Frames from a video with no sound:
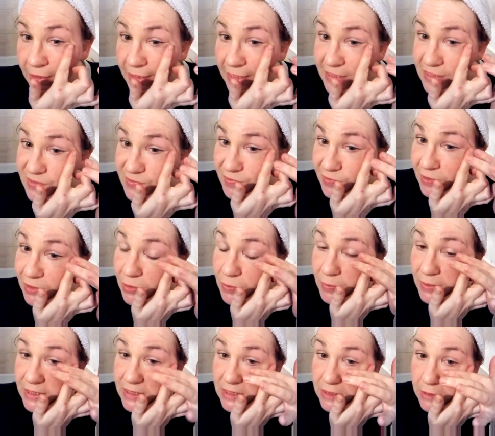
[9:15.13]
That's
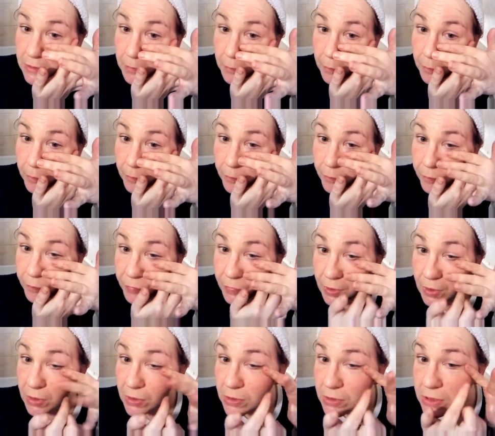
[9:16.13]
fluid
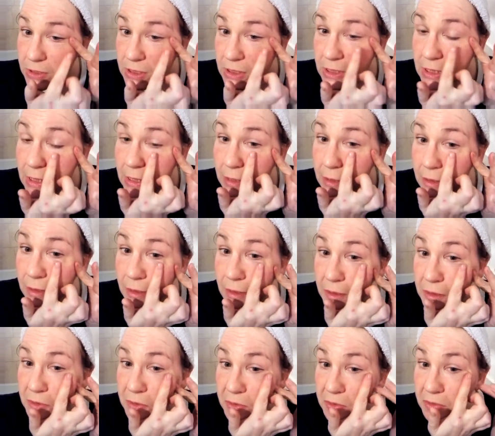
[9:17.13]

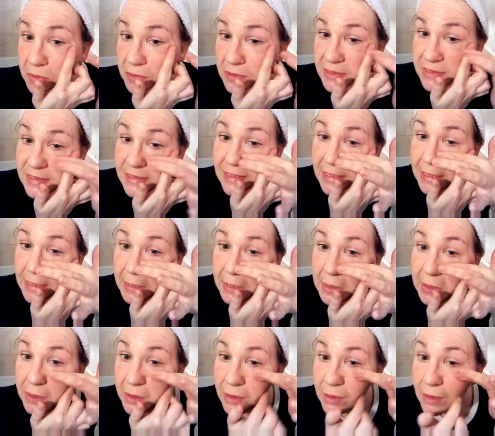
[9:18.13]
underneath the
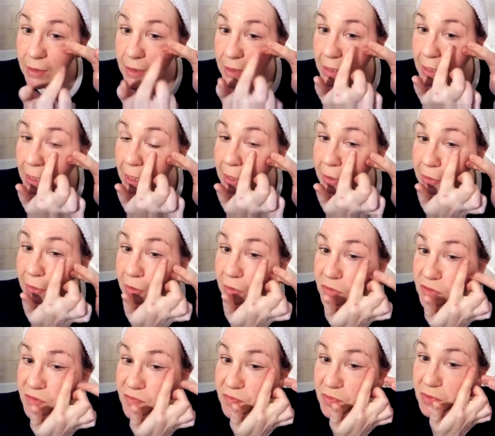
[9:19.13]
skin. And
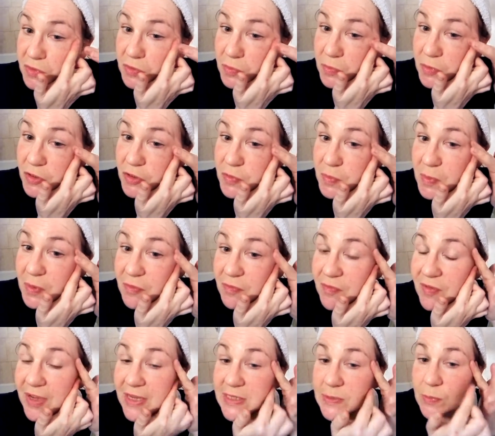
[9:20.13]
those of you that watch me on
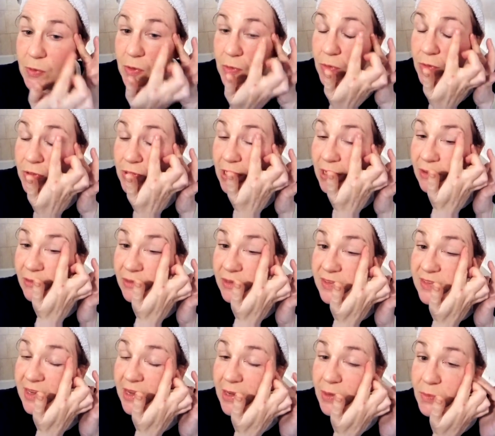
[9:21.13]
Facebook will know
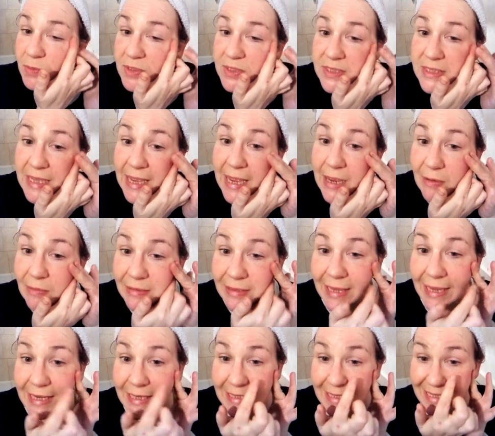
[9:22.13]
that I was out
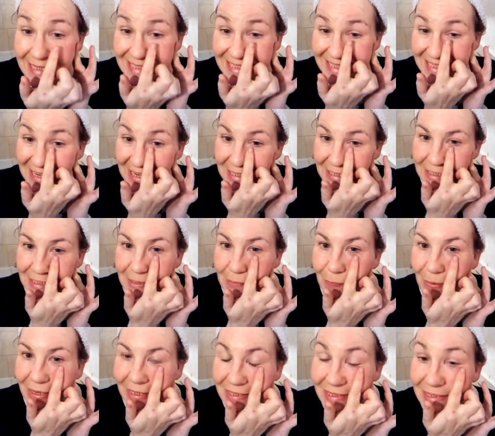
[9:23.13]
late last night at the
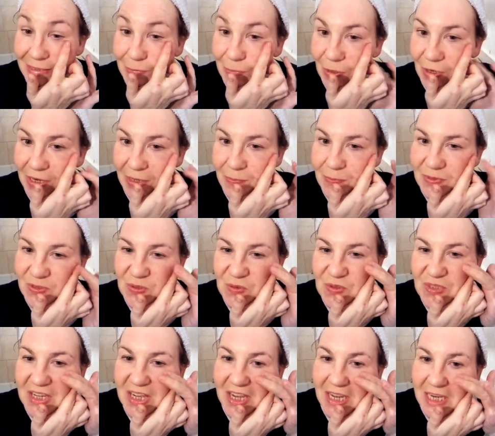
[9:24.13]
pantomime, so
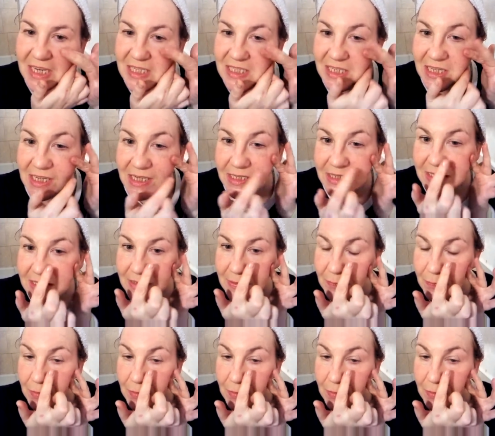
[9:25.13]
tired eyes.